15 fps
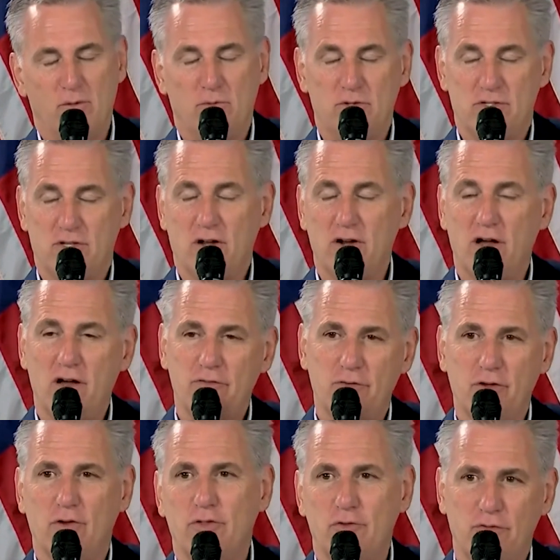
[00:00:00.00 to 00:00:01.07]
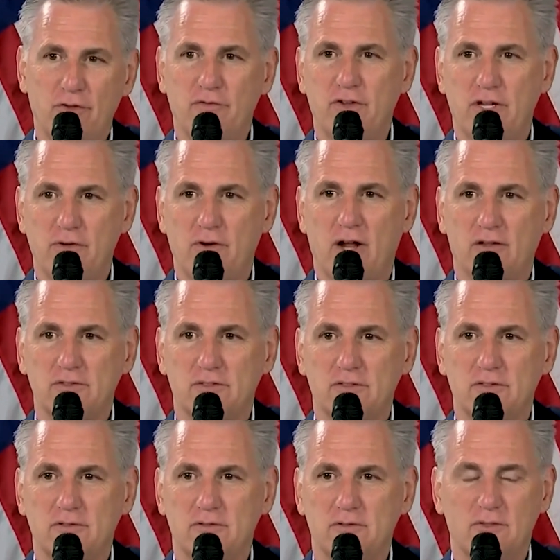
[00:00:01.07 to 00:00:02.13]
We start off, we go through 15 rounds.
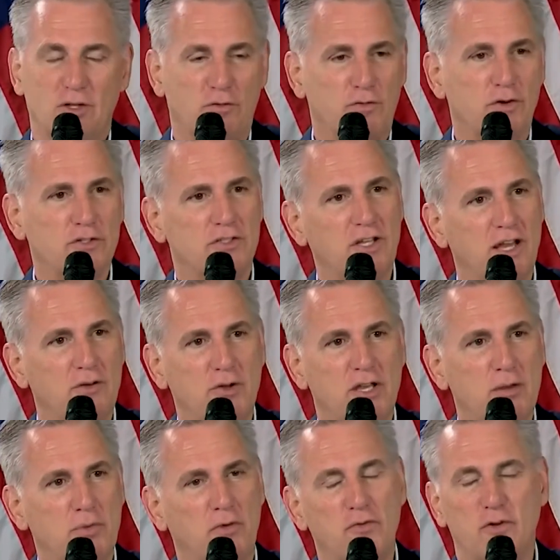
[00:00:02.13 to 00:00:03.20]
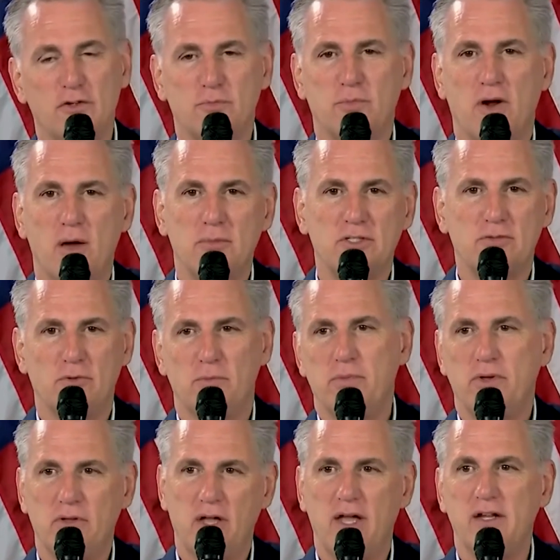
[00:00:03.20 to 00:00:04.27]
On the first day, we keep our first promise and
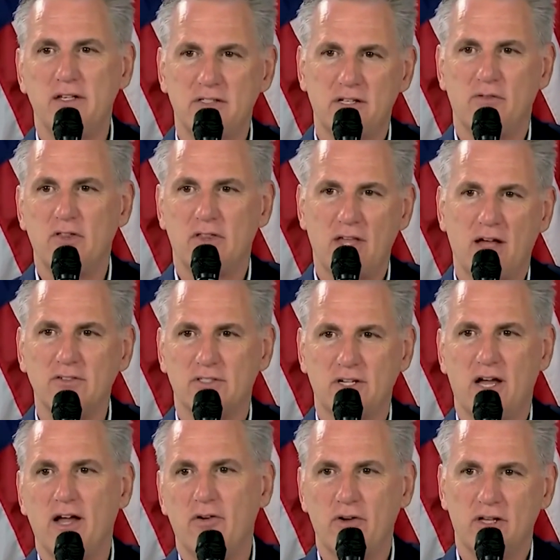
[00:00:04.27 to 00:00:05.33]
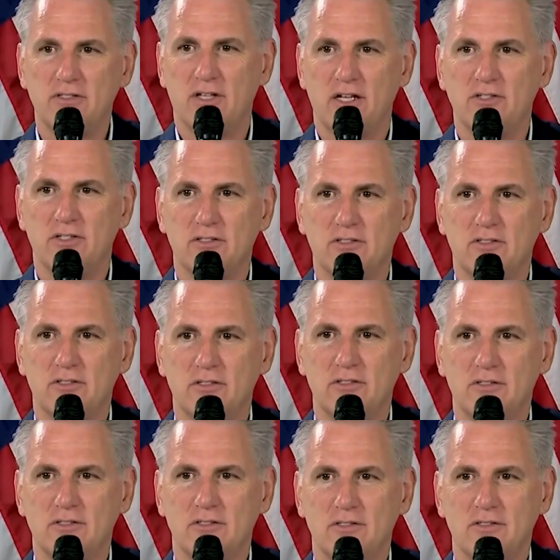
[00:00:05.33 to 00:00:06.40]
repeal 87,000 IRS agents.
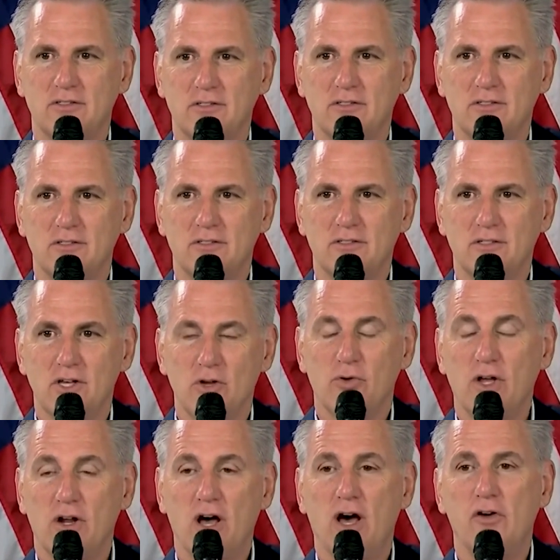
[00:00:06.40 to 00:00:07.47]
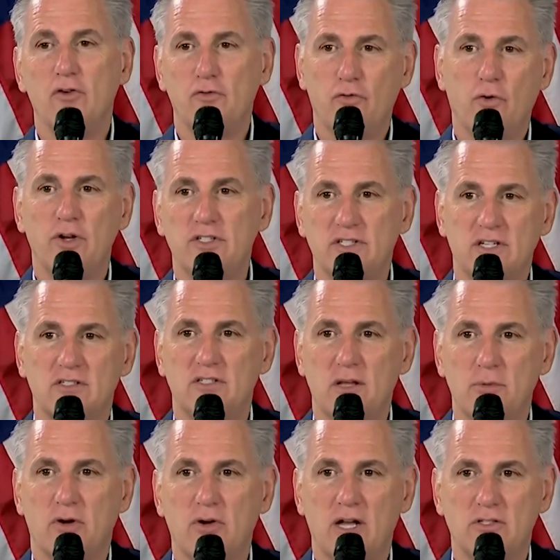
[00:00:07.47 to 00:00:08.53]
We get 146
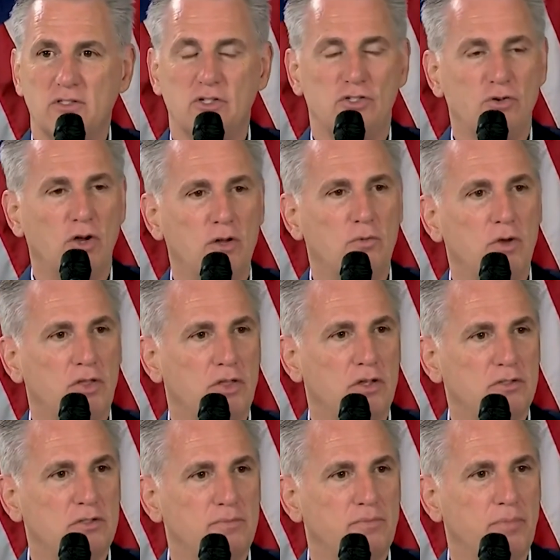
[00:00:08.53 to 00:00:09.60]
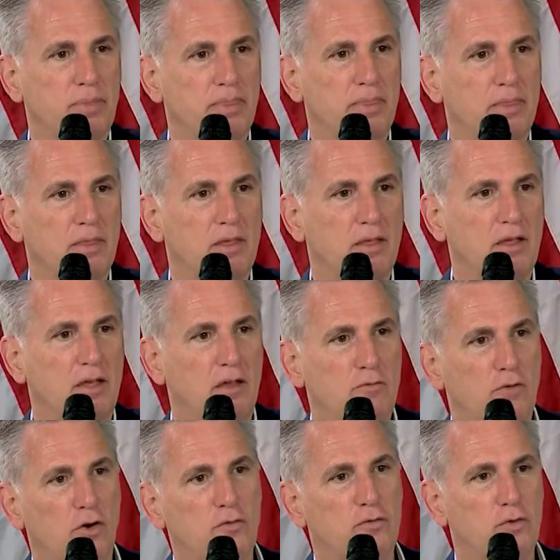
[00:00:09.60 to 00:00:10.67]
Democrats to join with us and
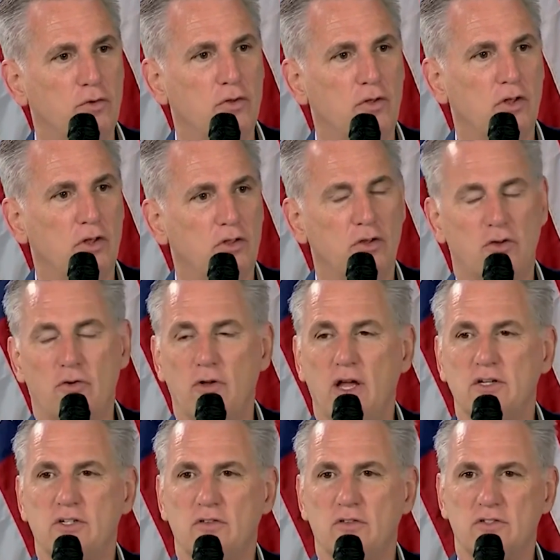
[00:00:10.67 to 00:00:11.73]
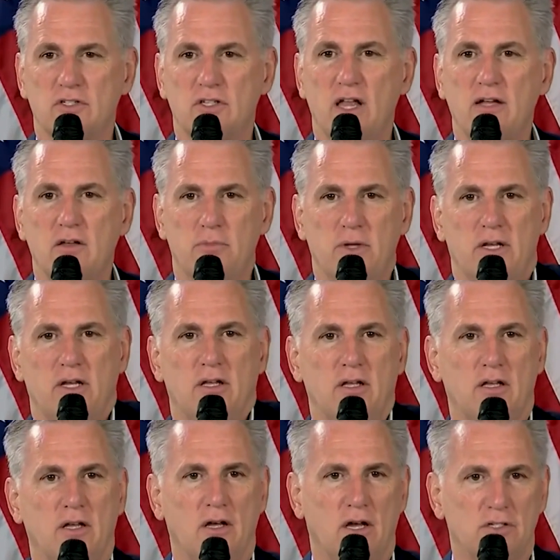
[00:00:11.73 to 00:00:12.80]
vote for the creation of the Select Committee
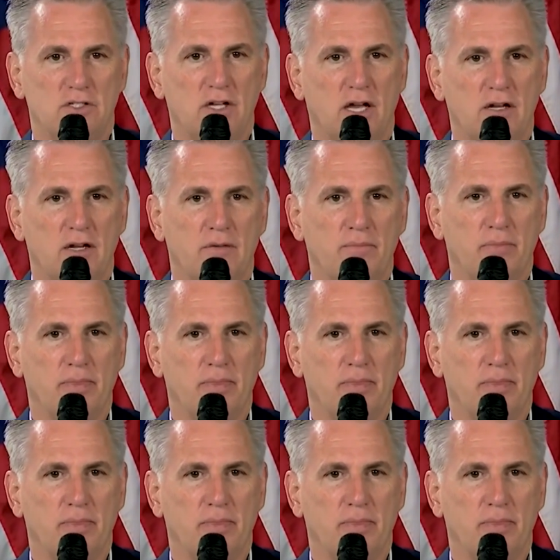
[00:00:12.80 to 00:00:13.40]
on China.